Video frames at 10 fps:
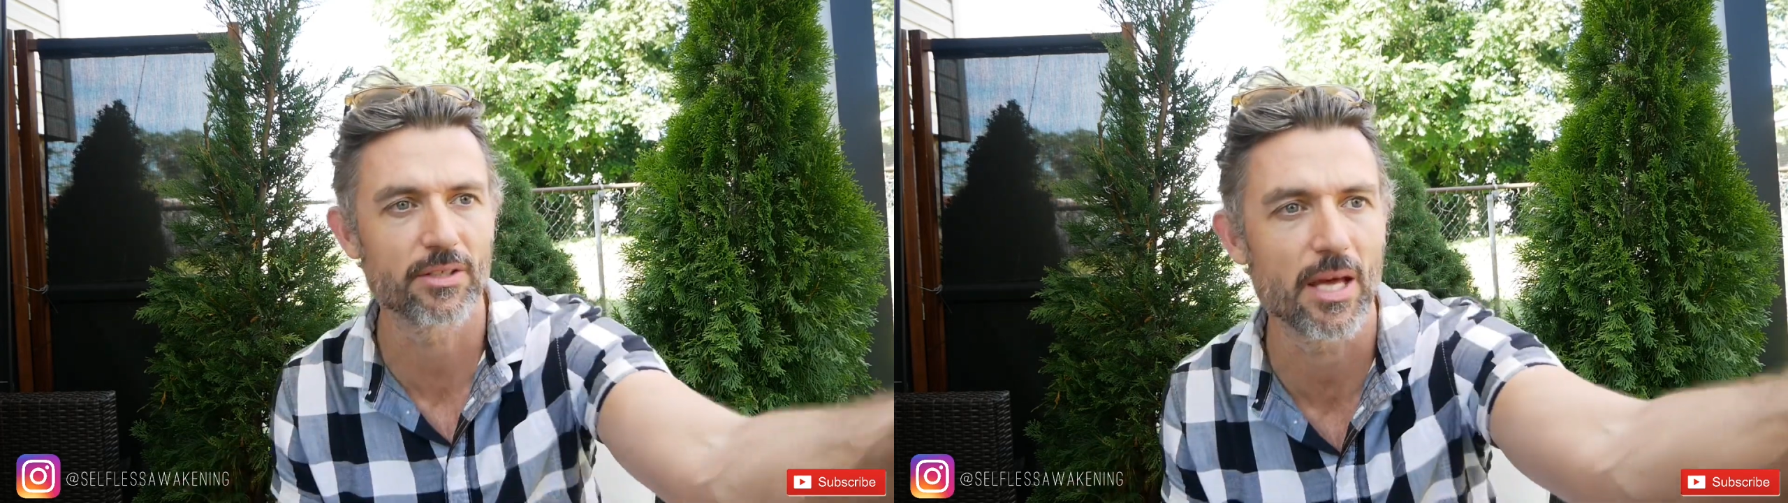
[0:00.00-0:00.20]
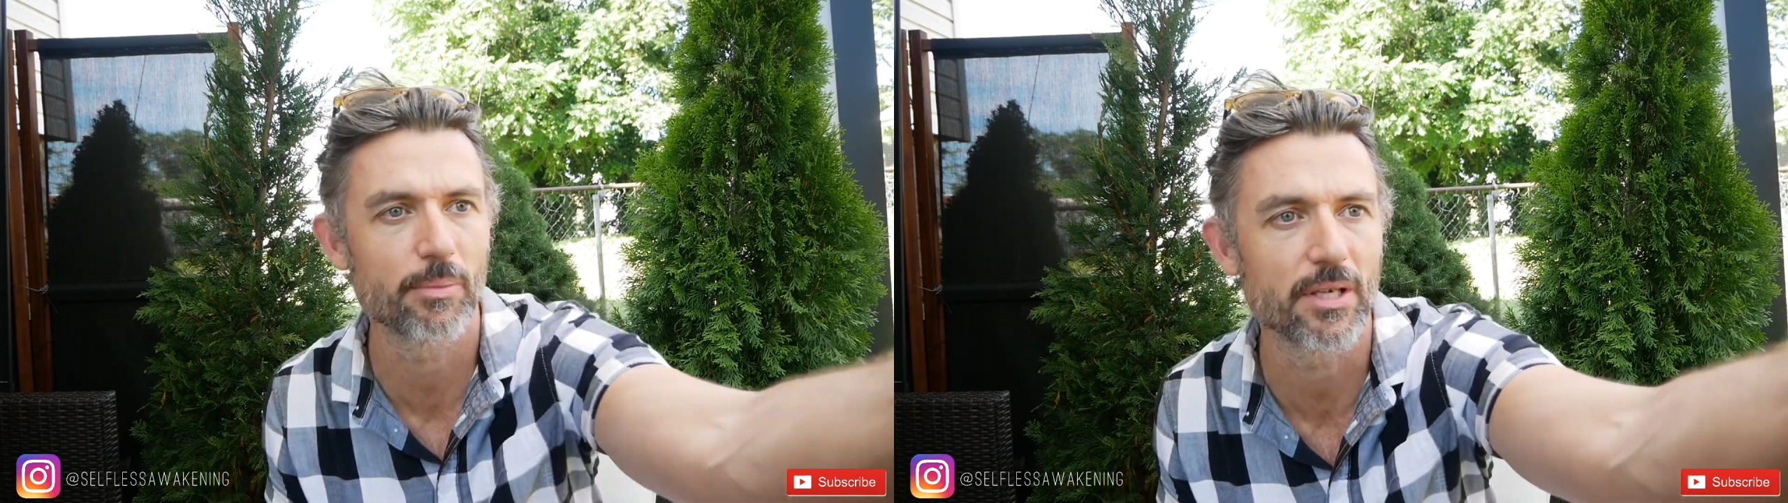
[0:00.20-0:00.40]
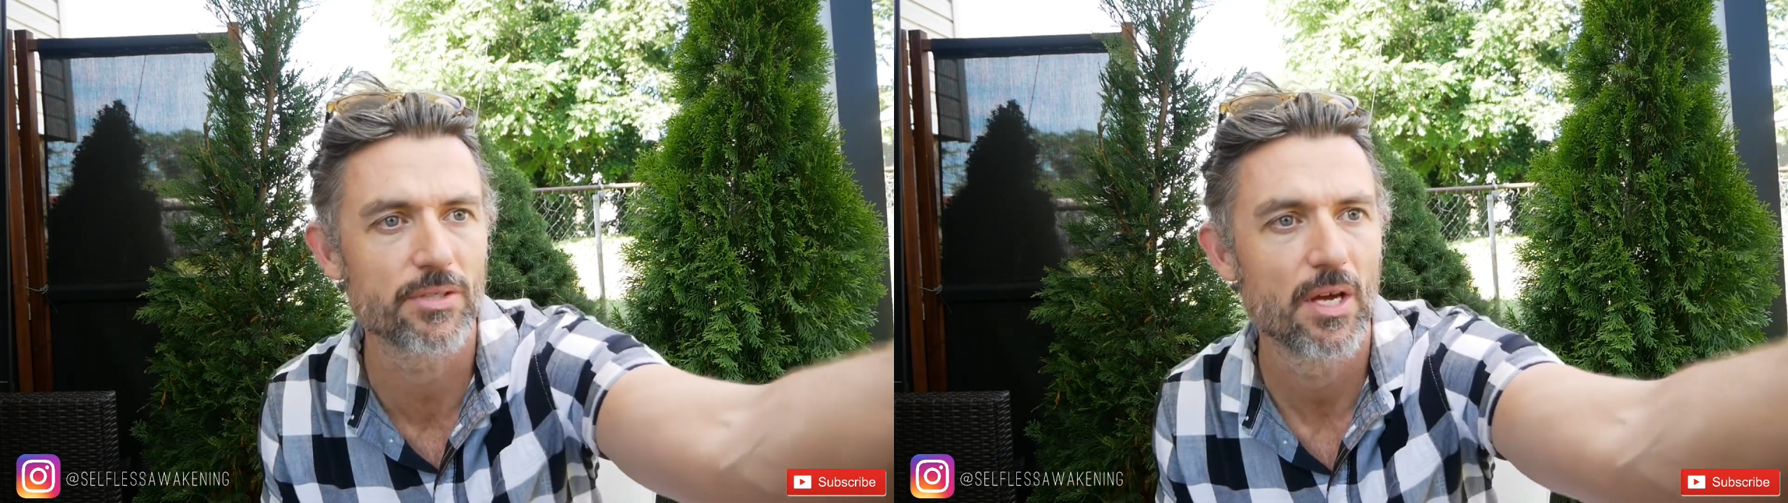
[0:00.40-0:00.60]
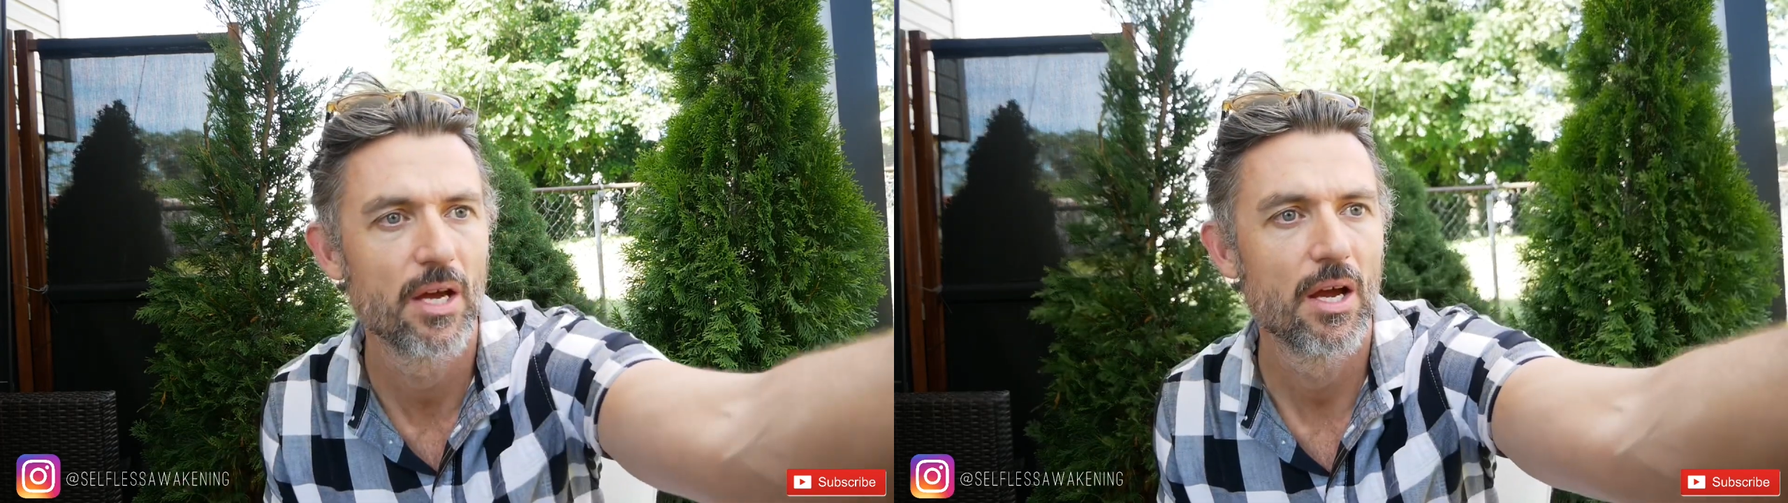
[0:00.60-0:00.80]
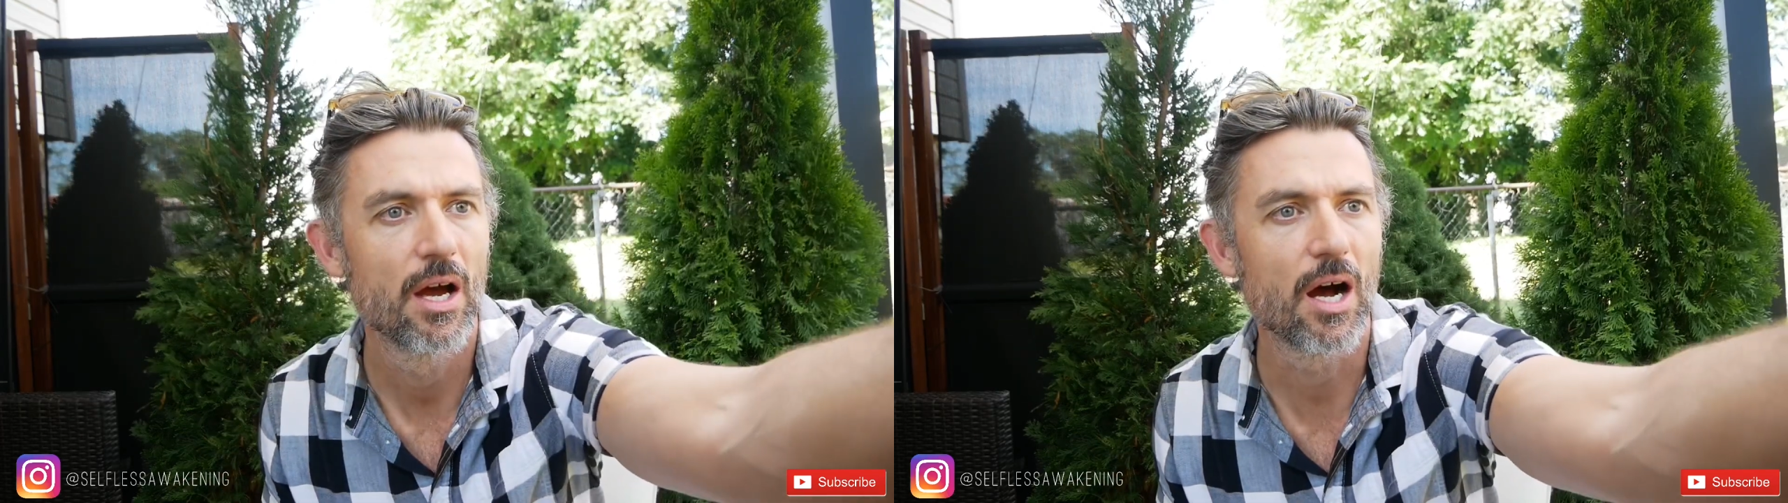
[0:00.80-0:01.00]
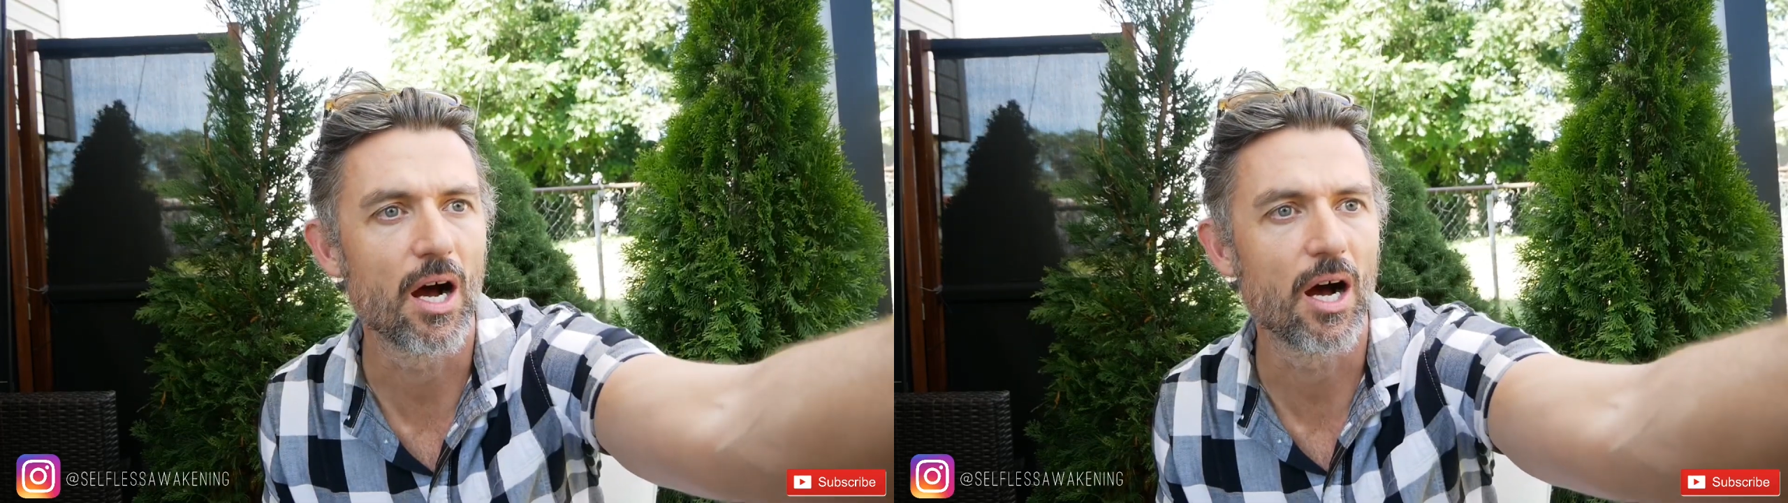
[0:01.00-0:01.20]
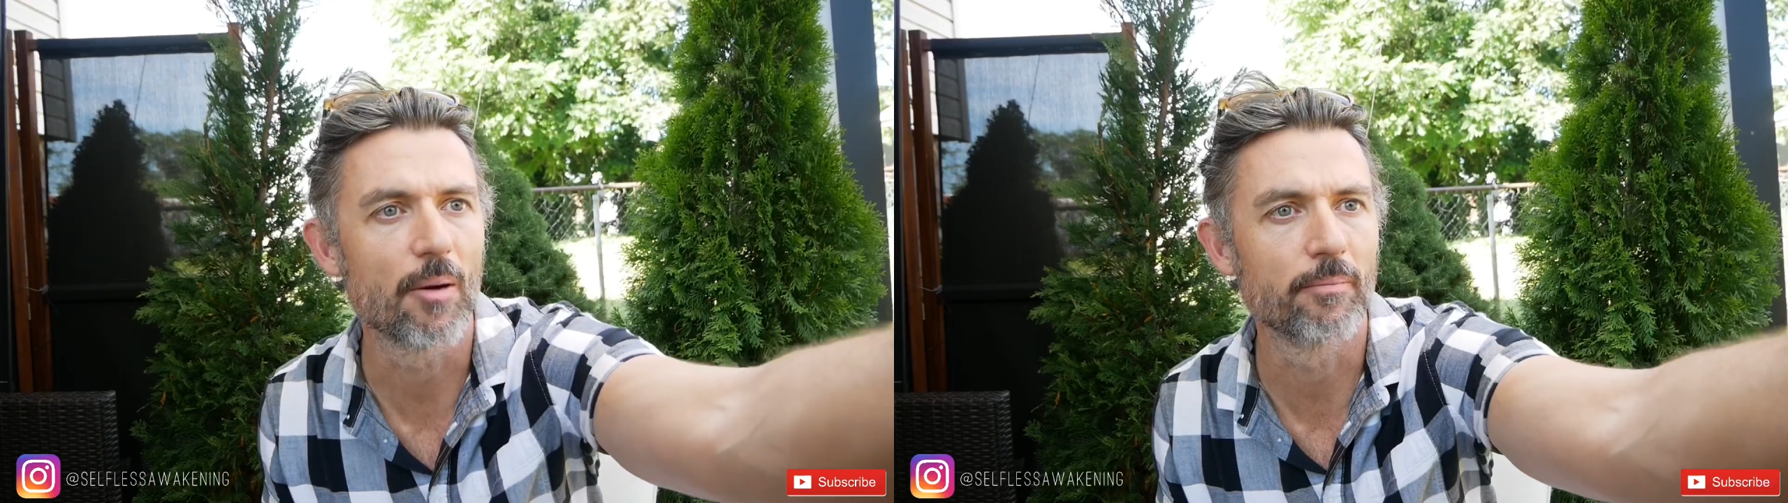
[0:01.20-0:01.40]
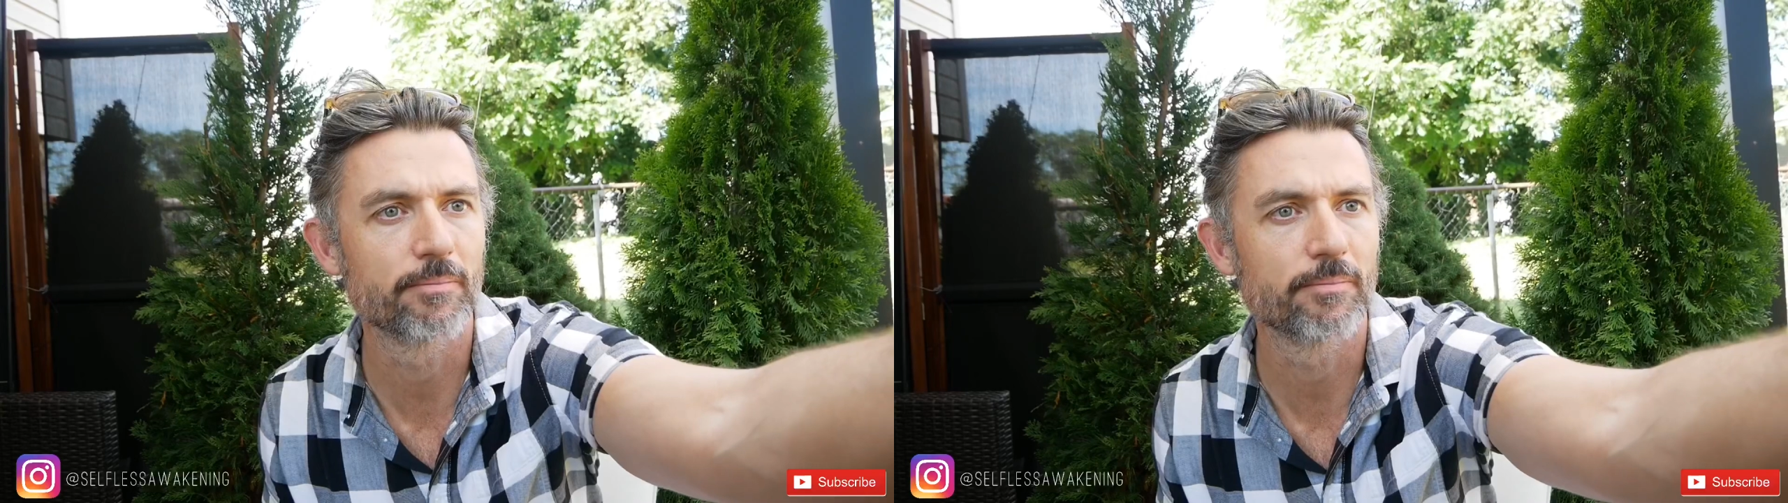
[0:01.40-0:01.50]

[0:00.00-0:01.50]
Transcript: that place. Let